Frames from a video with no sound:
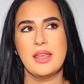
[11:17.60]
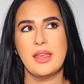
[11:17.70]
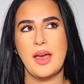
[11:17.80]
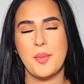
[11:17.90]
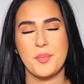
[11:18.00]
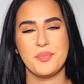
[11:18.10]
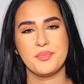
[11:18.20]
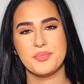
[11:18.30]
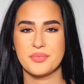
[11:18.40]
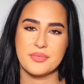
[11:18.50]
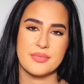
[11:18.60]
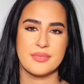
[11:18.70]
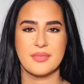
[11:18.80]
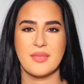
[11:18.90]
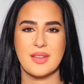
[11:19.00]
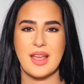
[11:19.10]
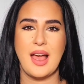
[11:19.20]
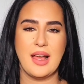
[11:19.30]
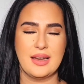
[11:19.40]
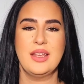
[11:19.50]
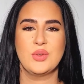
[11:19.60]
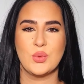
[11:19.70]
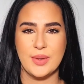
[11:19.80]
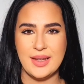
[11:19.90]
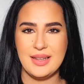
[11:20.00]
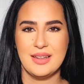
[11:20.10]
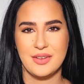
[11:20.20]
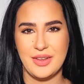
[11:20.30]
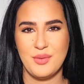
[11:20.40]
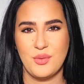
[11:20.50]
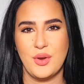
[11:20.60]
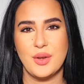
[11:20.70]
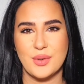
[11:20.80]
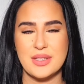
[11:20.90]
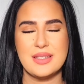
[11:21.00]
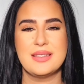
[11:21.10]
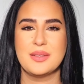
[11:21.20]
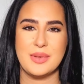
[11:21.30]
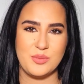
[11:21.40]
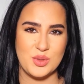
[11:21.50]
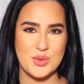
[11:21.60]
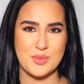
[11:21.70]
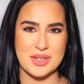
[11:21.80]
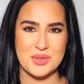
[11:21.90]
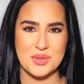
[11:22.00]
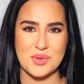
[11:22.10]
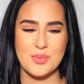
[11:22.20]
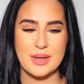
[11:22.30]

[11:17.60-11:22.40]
yeah, unless you really love heavy fragrances, it might be too much, you know.